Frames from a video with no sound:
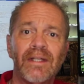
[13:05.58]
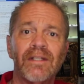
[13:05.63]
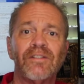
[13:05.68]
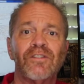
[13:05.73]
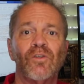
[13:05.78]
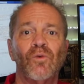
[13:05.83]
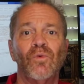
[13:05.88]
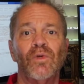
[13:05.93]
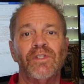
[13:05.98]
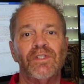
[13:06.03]
And
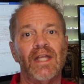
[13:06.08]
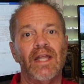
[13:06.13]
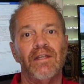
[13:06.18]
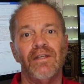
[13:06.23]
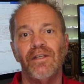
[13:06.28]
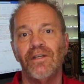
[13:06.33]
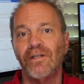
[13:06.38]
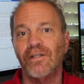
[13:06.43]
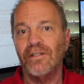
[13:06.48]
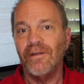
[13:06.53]
so what that
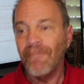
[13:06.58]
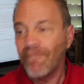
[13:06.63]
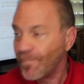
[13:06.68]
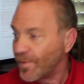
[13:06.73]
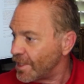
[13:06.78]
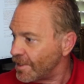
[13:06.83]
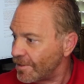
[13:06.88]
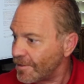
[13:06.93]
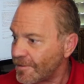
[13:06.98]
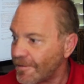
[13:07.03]
year
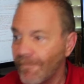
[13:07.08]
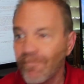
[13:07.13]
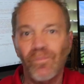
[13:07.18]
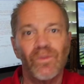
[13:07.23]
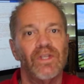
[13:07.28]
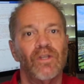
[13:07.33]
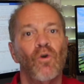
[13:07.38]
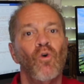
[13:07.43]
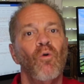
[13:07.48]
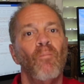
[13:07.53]
is,
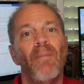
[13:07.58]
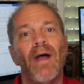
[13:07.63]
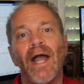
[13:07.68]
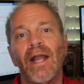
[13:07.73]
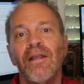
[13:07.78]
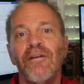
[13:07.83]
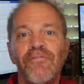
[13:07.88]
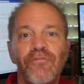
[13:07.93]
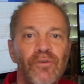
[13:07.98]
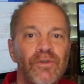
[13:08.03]
going
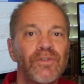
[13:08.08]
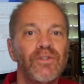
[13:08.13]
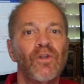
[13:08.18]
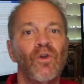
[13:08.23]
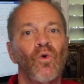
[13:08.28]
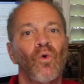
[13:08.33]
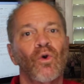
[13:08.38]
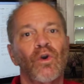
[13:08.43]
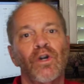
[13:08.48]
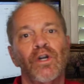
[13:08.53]
back and forth to
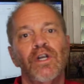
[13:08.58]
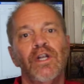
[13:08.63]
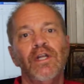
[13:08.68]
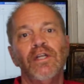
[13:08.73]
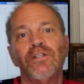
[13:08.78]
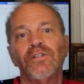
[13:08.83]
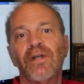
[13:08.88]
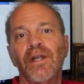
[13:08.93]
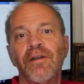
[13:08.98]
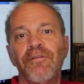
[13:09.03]
court,
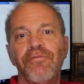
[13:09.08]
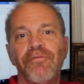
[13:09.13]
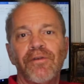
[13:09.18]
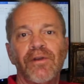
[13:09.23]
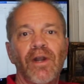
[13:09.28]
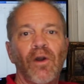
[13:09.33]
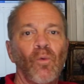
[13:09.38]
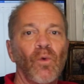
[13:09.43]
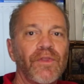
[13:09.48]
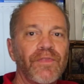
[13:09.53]
trying to
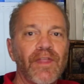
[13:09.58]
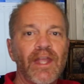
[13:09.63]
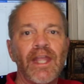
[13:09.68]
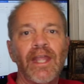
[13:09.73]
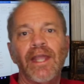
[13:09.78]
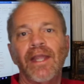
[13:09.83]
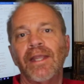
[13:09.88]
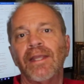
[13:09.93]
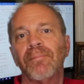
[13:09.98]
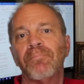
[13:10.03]
figure out what the
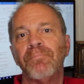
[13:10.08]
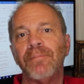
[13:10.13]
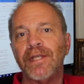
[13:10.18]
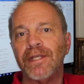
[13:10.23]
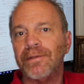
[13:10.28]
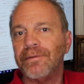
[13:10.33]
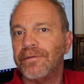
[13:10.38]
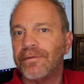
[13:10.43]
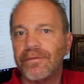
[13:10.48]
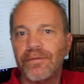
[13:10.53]
heck it
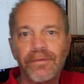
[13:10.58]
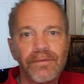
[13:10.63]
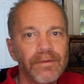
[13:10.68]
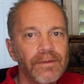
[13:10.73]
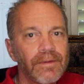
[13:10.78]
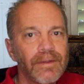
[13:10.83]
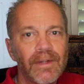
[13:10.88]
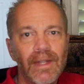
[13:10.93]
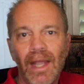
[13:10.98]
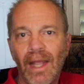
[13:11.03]
means.
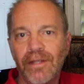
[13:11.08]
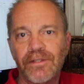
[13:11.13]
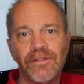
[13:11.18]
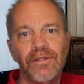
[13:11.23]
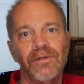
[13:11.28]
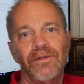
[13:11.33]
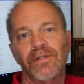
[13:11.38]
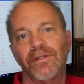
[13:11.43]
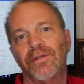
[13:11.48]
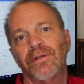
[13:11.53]

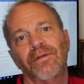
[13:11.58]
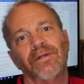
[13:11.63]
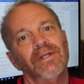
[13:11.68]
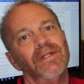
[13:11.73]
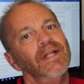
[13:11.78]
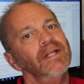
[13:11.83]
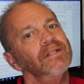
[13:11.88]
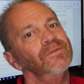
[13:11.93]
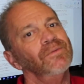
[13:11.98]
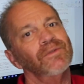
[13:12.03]
Ask your attorney.
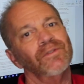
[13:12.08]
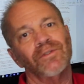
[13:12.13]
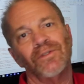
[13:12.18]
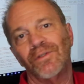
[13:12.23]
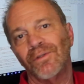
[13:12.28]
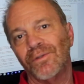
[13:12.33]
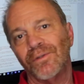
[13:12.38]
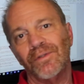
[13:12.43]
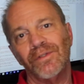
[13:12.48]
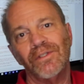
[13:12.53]
That's what they're
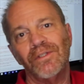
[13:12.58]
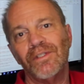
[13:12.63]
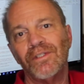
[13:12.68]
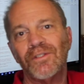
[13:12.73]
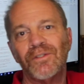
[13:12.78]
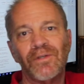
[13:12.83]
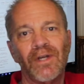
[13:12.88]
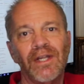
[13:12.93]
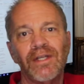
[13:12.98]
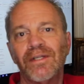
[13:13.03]
doing. They're
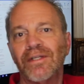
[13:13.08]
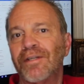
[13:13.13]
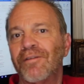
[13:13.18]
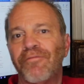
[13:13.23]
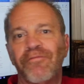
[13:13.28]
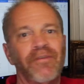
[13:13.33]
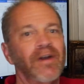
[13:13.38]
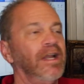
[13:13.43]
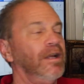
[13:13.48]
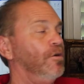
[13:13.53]
just trying to
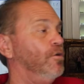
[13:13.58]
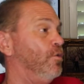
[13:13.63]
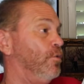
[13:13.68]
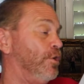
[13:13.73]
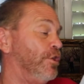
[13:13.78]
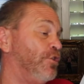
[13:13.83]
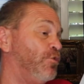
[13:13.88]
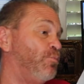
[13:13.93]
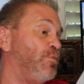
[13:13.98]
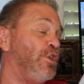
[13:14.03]
define, oh,
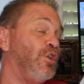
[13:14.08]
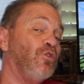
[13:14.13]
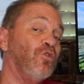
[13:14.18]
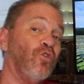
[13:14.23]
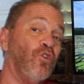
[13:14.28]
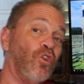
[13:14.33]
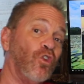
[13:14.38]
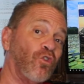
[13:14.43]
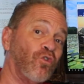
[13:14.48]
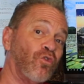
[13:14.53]
this means
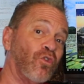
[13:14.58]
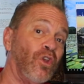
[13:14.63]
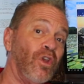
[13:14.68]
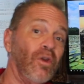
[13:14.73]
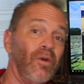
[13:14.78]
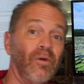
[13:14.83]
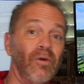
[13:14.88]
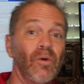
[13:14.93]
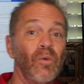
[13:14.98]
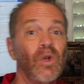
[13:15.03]
this.
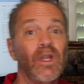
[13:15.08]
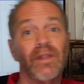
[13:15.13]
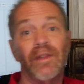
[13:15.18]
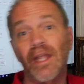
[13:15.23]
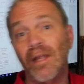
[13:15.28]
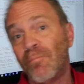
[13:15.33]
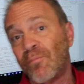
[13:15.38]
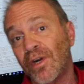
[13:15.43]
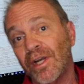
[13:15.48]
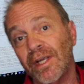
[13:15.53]
Oh, wait,
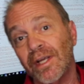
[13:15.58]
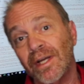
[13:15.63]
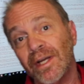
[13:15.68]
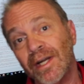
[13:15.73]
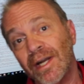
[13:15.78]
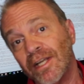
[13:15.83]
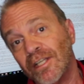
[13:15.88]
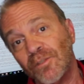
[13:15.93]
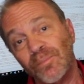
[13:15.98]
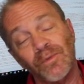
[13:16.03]
they bring in
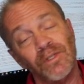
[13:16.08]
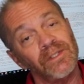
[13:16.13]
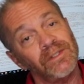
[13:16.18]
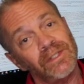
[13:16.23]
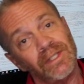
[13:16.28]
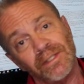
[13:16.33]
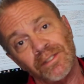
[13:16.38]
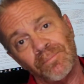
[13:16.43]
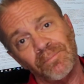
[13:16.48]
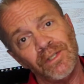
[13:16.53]
an expert,
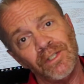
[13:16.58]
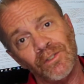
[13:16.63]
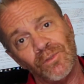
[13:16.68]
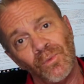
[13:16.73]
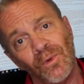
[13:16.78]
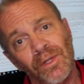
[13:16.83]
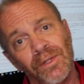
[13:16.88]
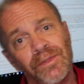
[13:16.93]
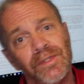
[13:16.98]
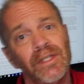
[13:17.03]
says it means
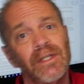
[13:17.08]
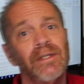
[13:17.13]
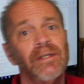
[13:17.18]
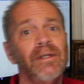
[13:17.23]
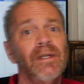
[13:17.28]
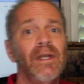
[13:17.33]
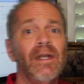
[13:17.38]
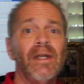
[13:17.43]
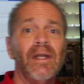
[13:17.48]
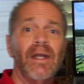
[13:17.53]
one
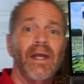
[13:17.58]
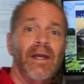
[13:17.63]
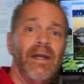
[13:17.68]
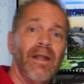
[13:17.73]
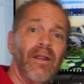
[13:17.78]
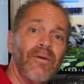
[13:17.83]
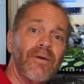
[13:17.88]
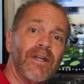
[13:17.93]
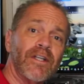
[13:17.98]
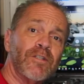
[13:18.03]
thing.
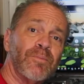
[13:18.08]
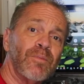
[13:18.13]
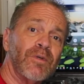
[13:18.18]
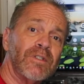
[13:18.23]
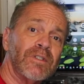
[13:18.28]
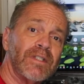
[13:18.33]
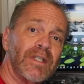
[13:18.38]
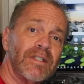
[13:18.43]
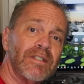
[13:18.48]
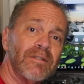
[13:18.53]
Another
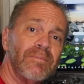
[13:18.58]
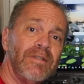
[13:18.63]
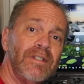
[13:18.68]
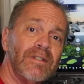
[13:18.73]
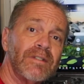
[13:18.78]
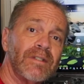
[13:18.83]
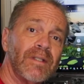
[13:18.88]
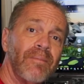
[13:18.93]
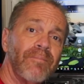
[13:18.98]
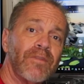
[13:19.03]
expert says it
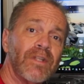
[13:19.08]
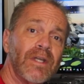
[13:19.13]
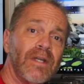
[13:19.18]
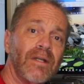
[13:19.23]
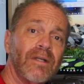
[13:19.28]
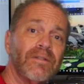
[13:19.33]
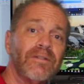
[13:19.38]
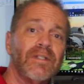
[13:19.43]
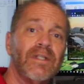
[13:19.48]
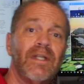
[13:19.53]
means something
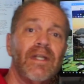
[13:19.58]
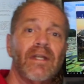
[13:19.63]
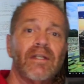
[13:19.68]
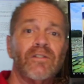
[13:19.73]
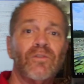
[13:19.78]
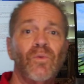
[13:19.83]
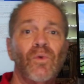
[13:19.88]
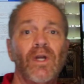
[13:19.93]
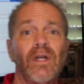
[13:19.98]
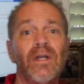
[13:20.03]
else. And
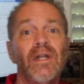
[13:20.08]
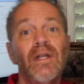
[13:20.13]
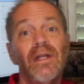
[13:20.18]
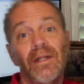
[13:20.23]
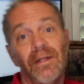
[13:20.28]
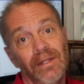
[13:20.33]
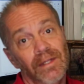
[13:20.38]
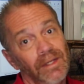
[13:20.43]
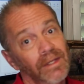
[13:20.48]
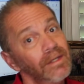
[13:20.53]
guess what?
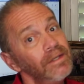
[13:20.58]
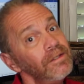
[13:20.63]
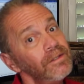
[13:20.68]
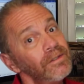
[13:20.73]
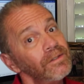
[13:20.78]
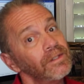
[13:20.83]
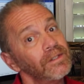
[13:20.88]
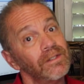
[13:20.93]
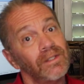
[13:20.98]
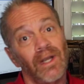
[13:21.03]
The
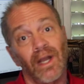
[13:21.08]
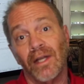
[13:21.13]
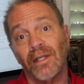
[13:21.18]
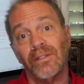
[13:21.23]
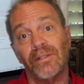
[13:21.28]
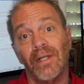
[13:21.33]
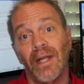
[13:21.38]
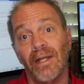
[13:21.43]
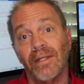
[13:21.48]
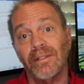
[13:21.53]
insurance
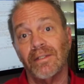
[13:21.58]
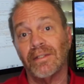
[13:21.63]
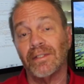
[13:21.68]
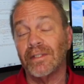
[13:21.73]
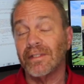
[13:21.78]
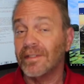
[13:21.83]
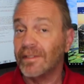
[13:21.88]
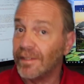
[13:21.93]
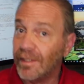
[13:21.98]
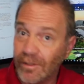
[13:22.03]
contract is
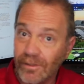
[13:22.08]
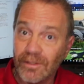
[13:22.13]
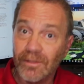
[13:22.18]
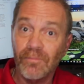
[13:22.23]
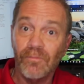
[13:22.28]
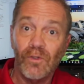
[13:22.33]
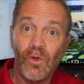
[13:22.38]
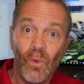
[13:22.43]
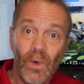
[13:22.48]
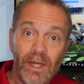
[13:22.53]

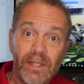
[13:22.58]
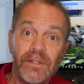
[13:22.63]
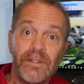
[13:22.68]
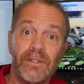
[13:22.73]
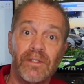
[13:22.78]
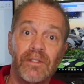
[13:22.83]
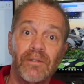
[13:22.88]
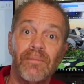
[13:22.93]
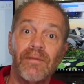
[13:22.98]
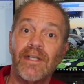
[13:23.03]
seldom
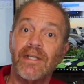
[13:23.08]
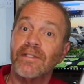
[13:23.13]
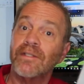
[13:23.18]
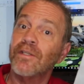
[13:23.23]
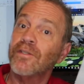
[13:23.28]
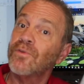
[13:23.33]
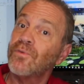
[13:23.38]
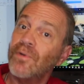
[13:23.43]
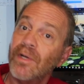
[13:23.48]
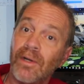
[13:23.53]
questioned because
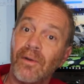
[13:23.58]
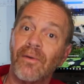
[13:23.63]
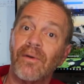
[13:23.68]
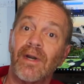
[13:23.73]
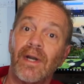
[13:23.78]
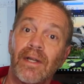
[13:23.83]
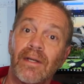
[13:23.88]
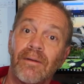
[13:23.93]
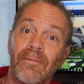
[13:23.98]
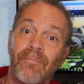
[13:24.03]
it's written
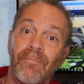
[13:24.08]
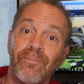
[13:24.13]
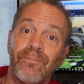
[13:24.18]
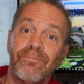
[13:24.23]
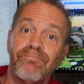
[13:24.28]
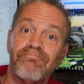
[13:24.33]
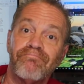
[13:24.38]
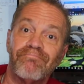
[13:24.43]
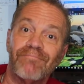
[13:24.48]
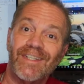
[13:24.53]
right.
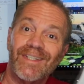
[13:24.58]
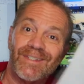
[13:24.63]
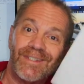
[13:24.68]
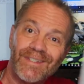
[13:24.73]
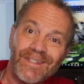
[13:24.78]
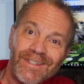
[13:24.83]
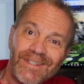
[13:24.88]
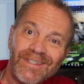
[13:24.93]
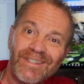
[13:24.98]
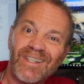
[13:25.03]
It's
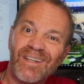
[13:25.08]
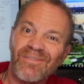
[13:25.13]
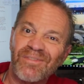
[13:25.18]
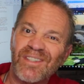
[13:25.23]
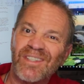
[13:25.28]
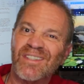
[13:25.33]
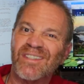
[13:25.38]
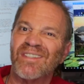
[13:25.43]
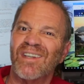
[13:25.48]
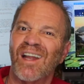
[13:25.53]
this stuff
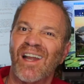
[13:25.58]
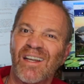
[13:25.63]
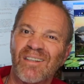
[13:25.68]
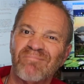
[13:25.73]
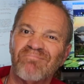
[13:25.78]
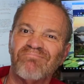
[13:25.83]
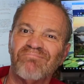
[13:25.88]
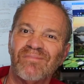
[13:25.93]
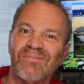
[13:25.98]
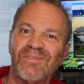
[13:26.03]
that's not.
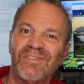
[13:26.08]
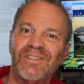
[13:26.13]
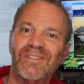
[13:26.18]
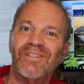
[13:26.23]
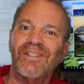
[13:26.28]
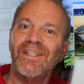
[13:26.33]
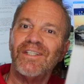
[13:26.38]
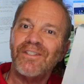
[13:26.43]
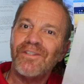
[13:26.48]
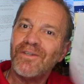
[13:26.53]

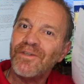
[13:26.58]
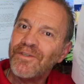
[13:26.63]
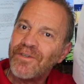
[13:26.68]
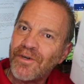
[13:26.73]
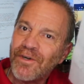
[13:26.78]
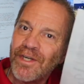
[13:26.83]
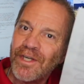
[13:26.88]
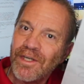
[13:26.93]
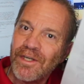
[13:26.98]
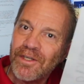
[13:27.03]
So get your
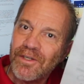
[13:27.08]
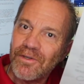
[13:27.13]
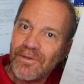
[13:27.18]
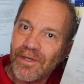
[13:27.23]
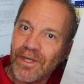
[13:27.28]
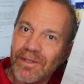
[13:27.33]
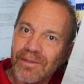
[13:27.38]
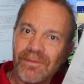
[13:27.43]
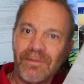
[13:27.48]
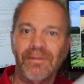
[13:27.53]
attorney to do
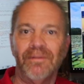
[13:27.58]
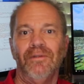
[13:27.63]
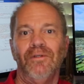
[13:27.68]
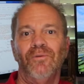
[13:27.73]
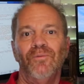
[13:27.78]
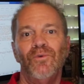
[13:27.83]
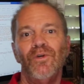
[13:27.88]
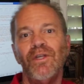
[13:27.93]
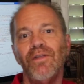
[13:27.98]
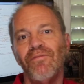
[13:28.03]
it.
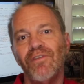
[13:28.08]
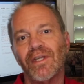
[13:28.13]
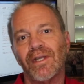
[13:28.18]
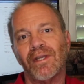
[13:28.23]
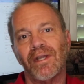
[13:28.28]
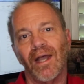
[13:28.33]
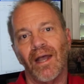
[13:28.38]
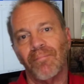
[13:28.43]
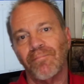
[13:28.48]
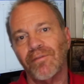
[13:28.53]
We'll give you a
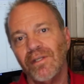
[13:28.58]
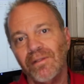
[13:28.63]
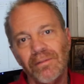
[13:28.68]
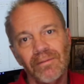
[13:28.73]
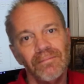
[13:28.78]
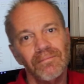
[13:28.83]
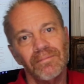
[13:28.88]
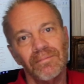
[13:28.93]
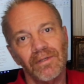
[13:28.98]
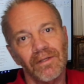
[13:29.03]
copy
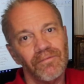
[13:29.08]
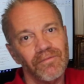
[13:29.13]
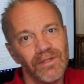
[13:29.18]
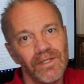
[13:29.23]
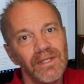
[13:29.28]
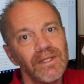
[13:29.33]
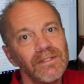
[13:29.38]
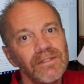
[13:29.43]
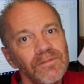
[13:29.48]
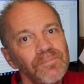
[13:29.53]
of
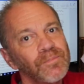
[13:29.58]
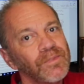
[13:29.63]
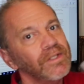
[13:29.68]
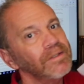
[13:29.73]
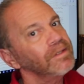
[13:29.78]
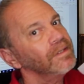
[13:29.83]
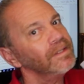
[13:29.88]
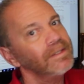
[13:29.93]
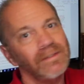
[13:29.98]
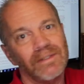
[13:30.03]
this,
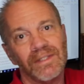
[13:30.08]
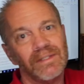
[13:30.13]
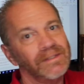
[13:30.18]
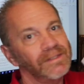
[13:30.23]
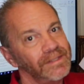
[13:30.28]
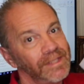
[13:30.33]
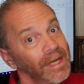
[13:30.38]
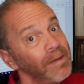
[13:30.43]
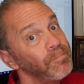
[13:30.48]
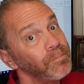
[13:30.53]
but it's
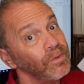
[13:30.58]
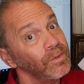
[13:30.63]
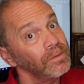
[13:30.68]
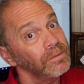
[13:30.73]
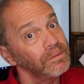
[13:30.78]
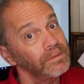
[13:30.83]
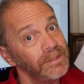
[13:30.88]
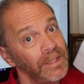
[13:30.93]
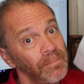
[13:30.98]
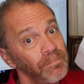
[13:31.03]
sample,
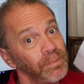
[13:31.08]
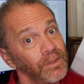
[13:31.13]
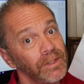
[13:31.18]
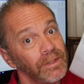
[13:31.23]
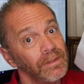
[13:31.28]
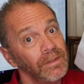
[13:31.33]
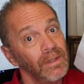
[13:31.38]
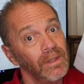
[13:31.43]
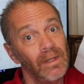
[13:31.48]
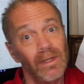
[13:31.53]
template.
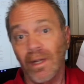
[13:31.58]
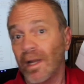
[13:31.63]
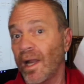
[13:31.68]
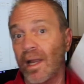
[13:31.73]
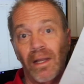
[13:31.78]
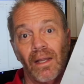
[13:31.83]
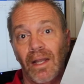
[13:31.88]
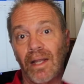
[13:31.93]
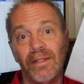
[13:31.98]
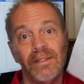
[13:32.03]

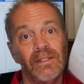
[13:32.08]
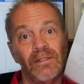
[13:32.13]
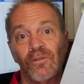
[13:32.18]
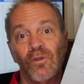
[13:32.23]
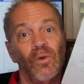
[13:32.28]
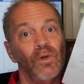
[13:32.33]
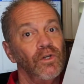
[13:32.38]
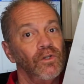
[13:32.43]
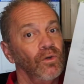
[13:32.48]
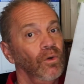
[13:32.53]
I tell
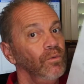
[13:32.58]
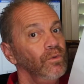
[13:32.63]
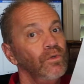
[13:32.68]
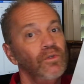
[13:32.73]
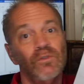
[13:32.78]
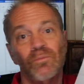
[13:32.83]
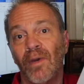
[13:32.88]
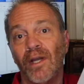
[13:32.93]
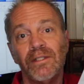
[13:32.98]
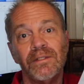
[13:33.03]
them, don't
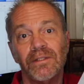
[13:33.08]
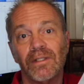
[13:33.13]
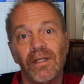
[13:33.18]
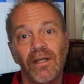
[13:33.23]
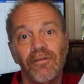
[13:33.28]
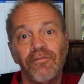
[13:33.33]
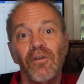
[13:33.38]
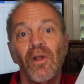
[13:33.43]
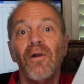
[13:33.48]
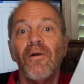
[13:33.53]
use my
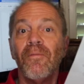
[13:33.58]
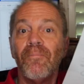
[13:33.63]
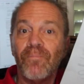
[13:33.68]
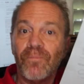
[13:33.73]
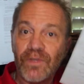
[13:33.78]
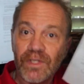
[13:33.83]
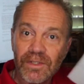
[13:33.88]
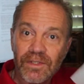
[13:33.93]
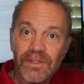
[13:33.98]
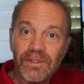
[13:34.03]
stuff.
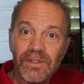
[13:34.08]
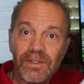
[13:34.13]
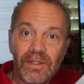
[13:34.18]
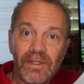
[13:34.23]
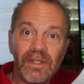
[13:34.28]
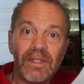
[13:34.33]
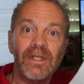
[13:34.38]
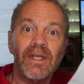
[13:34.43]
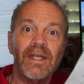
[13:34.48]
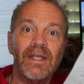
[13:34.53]
This is
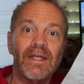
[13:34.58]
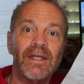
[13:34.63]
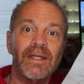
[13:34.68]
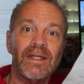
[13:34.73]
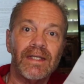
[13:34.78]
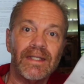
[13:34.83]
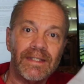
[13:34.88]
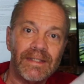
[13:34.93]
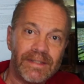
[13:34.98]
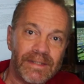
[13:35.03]

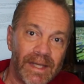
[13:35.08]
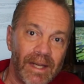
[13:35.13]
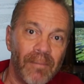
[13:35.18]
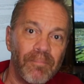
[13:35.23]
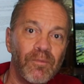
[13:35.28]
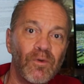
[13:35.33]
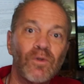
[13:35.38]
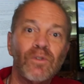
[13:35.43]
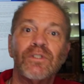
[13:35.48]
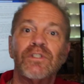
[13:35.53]
an
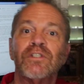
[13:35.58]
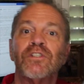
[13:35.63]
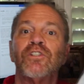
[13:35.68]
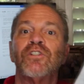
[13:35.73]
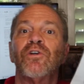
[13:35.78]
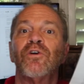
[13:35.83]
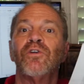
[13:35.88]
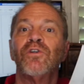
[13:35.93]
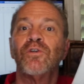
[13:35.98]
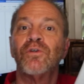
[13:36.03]
example to
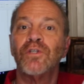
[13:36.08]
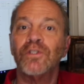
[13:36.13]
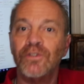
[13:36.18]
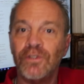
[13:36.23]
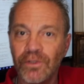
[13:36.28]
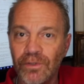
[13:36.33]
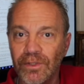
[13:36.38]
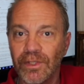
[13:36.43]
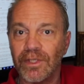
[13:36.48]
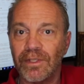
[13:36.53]
show your
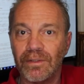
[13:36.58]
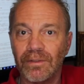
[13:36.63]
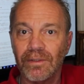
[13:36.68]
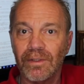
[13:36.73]
attorney.